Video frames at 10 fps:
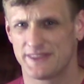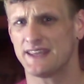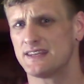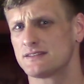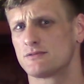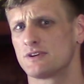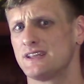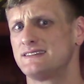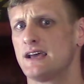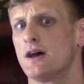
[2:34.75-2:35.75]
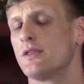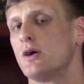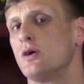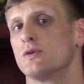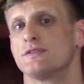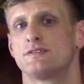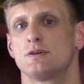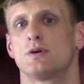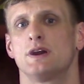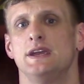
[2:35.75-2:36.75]
But that doesn't really tell the whole
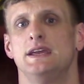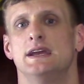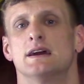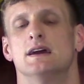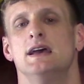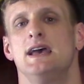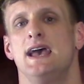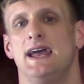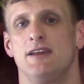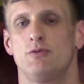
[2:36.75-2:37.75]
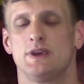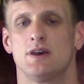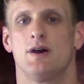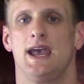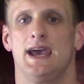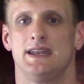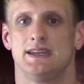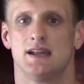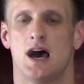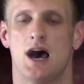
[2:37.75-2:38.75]
story here. And if we go ahead
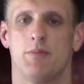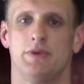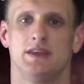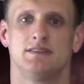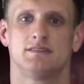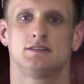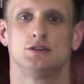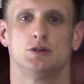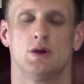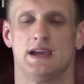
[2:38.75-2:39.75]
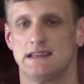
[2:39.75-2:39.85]
and hop into